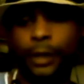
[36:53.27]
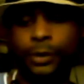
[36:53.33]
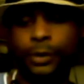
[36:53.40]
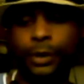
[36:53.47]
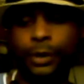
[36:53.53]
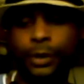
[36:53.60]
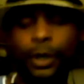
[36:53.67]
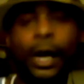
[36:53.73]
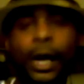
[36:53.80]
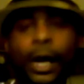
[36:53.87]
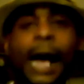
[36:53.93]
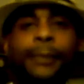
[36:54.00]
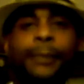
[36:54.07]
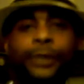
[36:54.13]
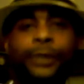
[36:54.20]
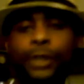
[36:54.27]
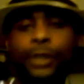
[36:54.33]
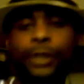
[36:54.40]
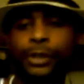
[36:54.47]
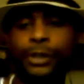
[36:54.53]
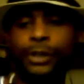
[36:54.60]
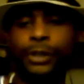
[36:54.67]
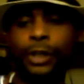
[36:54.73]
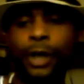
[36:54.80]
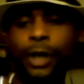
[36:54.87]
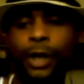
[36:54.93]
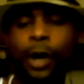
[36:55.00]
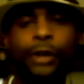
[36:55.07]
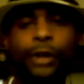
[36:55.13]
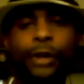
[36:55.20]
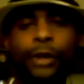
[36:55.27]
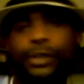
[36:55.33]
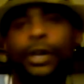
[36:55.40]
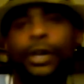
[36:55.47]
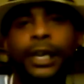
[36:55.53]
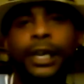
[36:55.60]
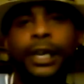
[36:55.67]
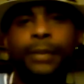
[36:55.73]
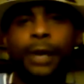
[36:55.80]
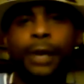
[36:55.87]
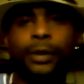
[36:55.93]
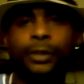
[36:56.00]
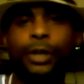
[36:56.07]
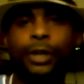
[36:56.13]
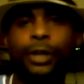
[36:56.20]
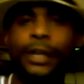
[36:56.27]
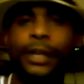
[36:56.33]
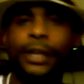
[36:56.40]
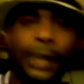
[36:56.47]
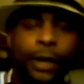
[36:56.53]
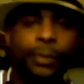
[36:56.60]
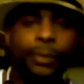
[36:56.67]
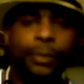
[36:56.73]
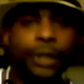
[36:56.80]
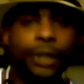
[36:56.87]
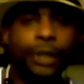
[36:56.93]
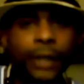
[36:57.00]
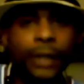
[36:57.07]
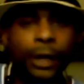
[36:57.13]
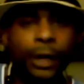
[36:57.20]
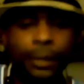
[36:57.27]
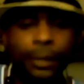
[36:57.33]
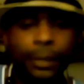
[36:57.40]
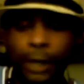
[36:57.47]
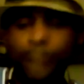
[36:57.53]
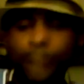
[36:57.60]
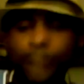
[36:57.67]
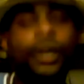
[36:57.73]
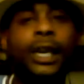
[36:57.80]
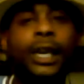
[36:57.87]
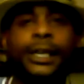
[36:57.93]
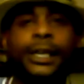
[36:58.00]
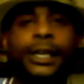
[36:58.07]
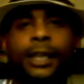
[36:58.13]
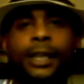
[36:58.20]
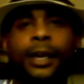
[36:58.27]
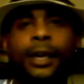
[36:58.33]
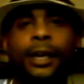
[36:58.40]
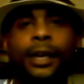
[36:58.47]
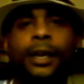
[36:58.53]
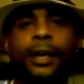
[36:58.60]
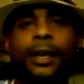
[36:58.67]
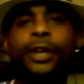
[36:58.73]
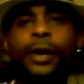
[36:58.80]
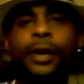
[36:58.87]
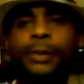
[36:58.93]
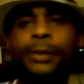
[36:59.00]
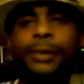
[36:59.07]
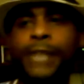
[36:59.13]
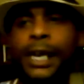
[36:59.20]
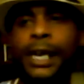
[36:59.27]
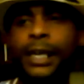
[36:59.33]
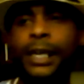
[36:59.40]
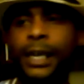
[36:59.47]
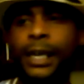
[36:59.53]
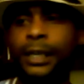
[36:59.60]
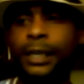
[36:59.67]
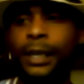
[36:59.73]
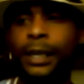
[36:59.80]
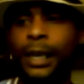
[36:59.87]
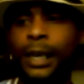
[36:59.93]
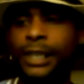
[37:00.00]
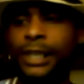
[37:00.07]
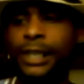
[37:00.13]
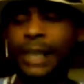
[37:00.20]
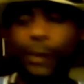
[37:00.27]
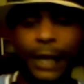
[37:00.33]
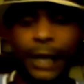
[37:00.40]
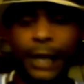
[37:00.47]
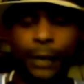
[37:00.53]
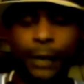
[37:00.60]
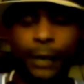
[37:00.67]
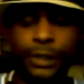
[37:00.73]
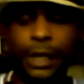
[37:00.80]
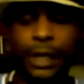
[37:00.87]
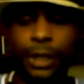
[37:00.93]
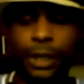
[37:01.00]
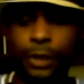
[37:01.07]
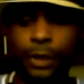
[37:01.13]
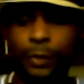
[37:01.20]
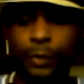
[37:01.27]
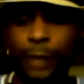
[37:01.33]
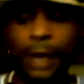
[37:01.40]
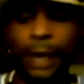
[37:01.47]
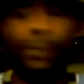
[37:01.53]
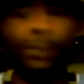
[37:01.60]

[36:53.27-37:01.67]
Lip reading: your to your email. You know, they're gonna become your list. You know what I'm saying? And it's like when they would tell you, yeah,